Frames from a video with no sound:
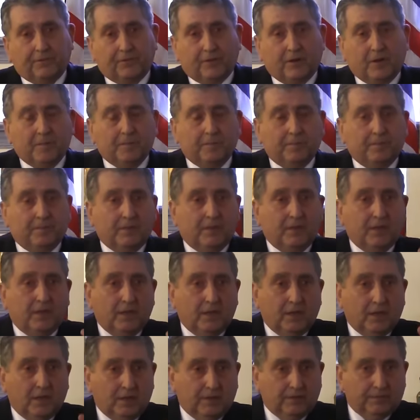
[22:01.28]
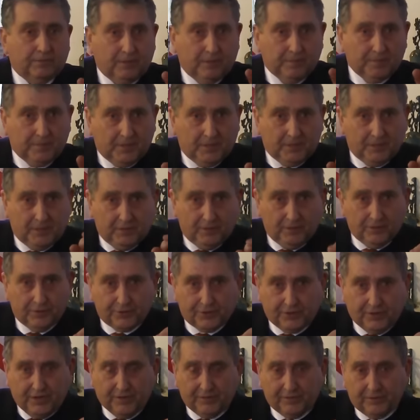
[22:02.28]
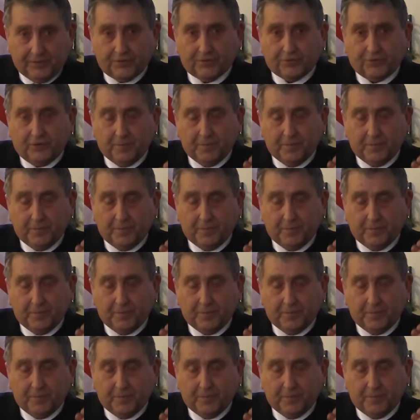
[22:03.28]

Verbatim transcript: from, from the little shavings